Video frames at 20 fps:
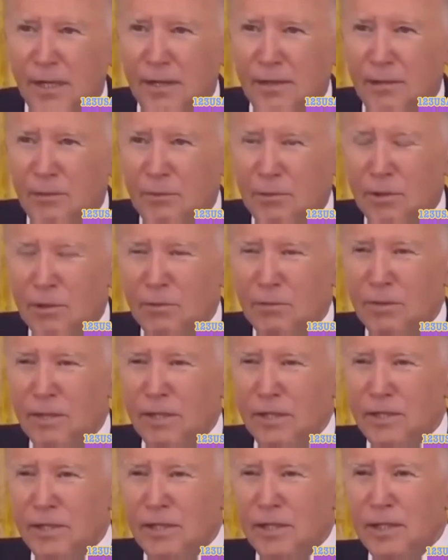real
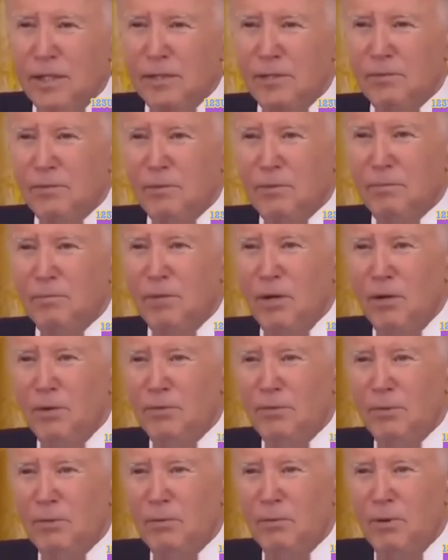reason is we're
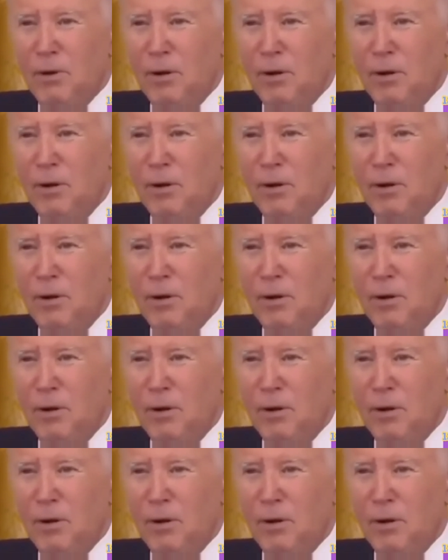both from